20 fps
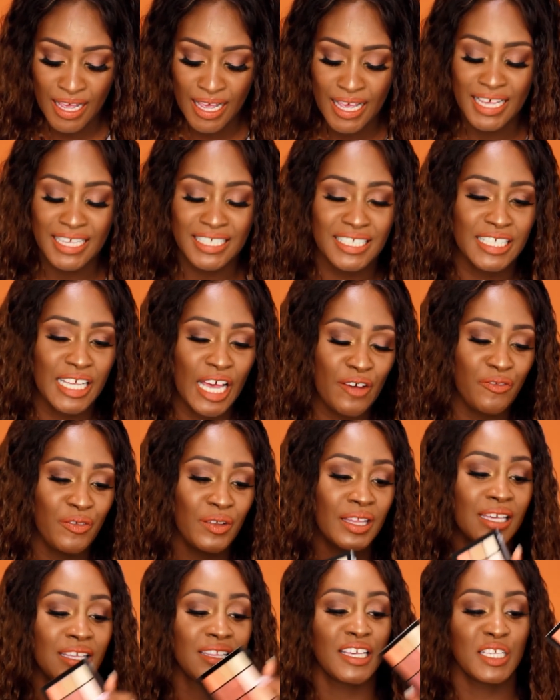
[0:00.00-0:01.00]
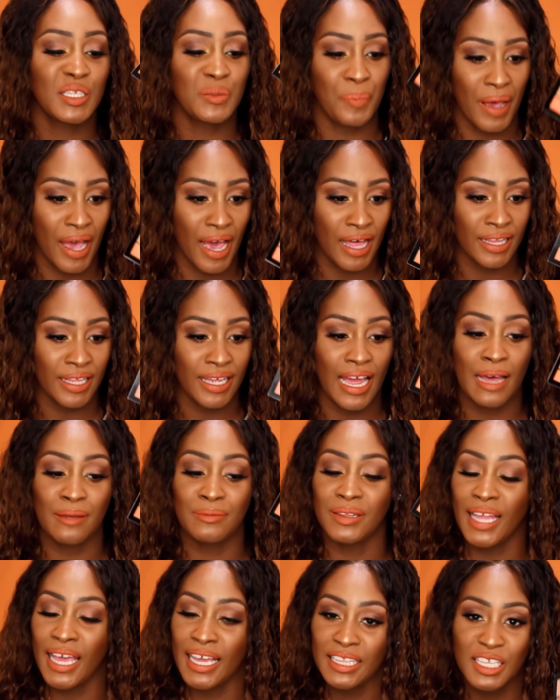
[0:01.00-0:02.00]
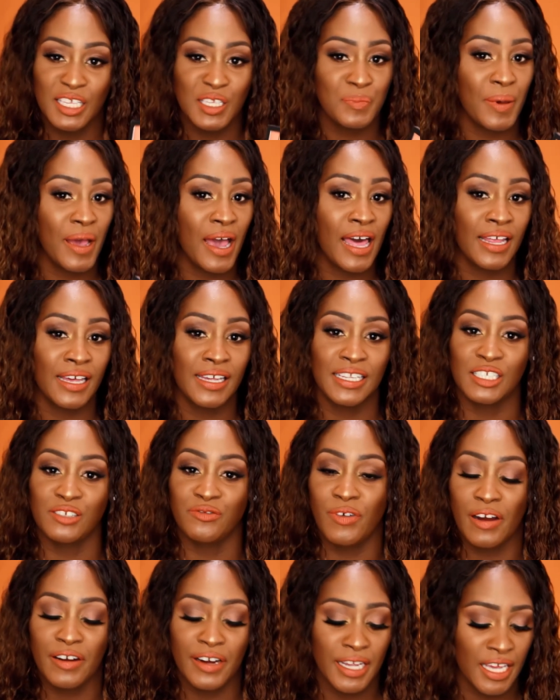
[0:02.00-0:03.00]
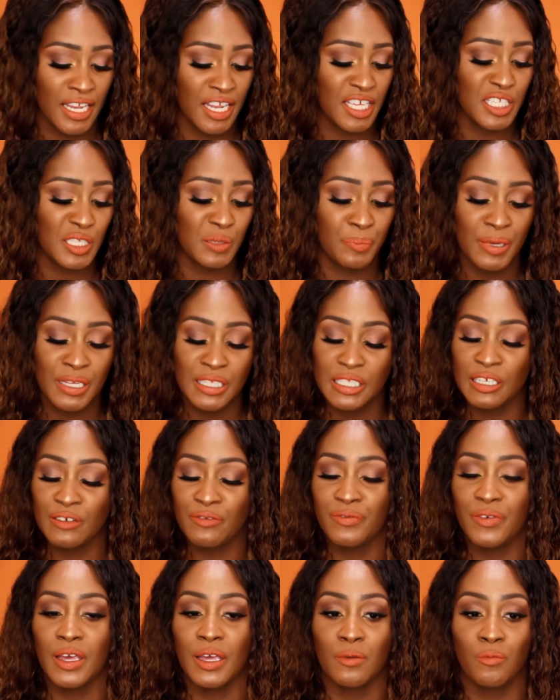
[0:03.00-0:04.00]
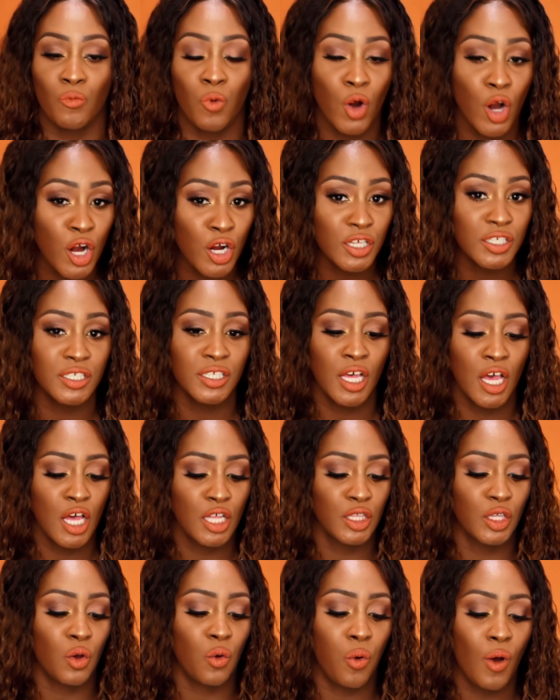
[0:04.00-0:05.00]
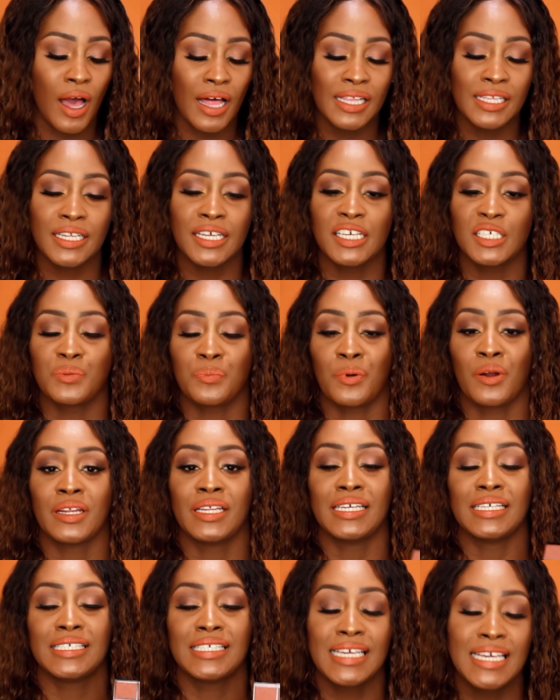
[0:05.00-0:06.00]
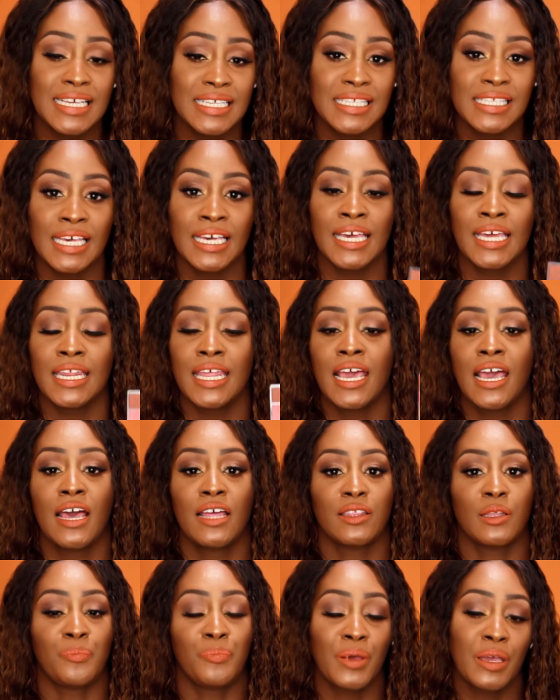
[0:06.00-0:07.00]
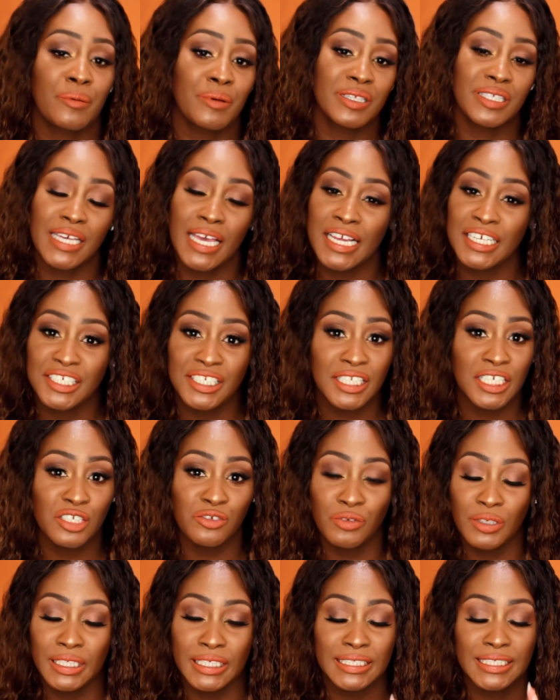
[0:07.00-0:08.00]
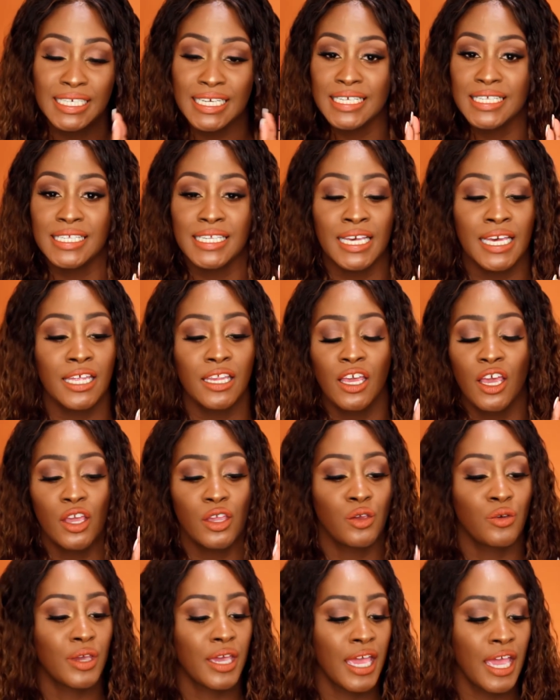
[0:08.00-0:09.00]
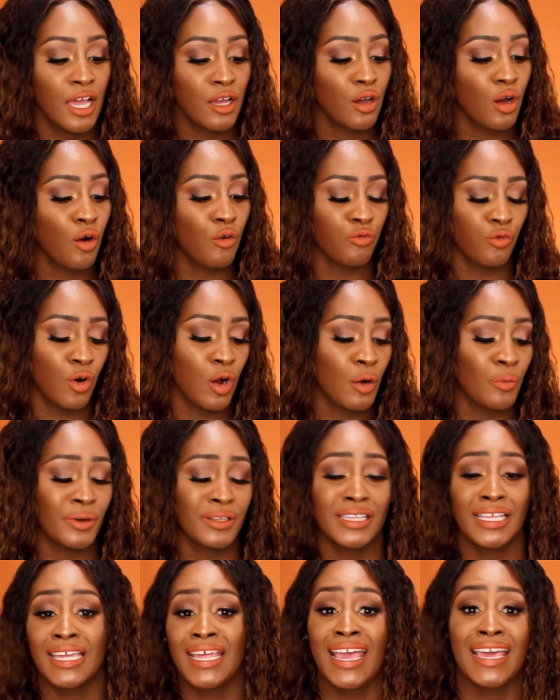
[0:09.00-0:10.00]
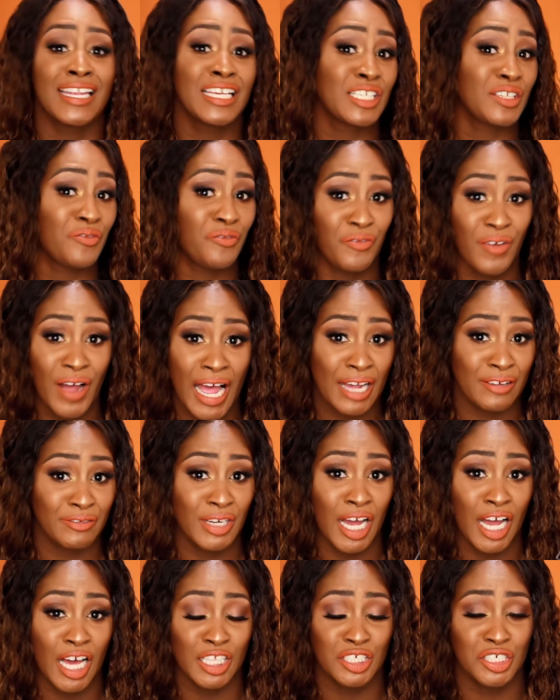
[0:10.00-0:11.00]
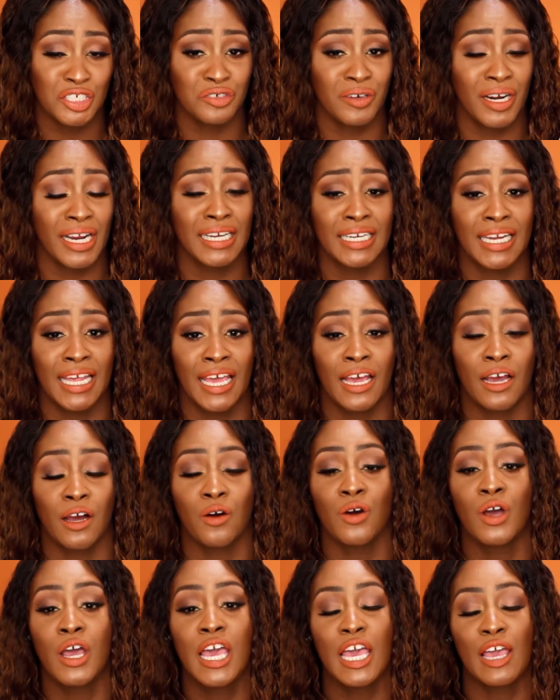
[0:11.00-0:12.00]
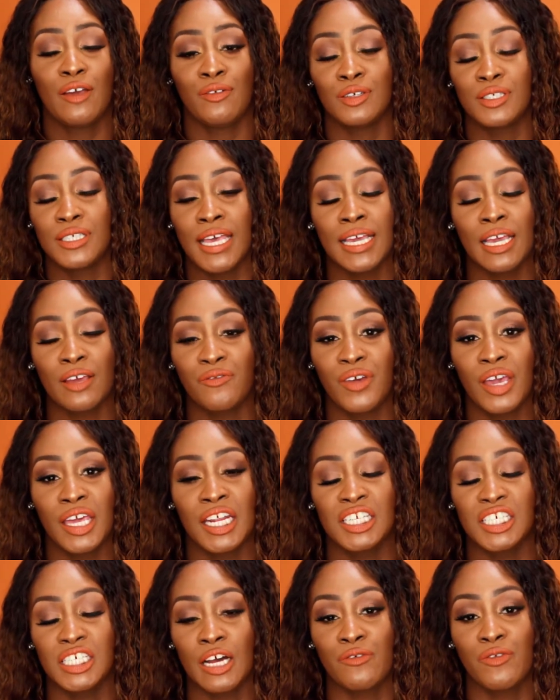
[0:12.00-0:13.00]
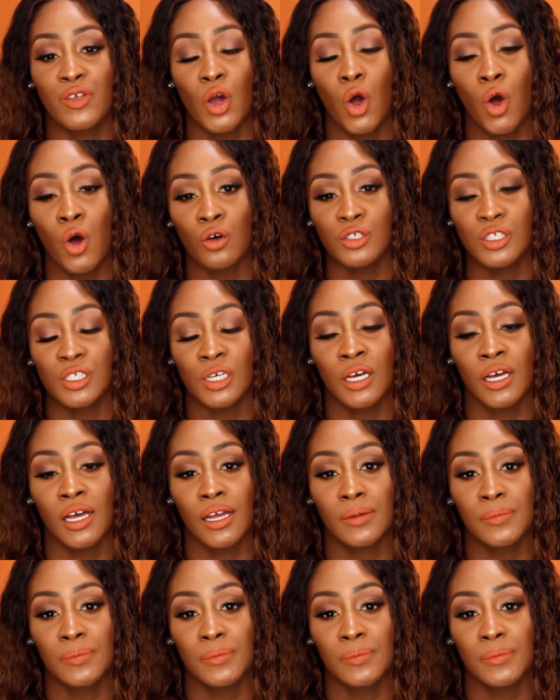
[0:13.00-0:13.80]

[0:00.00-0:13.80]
is definitely this palette. I like this palette. It's very inexpensive. It works. The quality is pretty decent. The pigmentation is really decent. You can't go wrong with it. And it's $5 right now. If you take advantage of the Ulta,